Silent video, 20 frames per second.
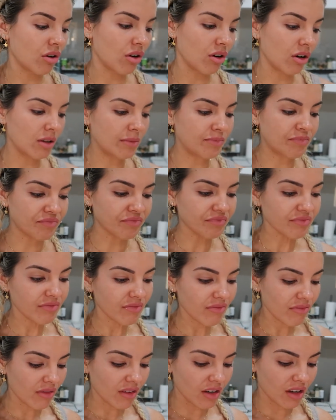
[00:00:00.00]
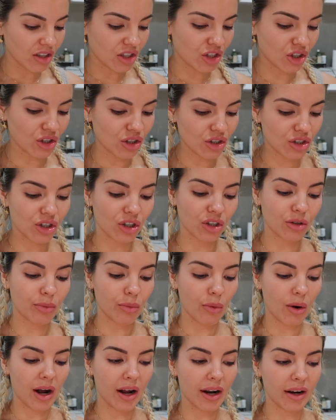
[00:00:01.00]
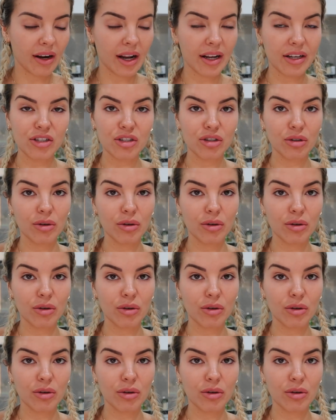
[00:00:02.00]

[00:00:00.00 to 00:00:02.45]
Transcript: or YouTube one and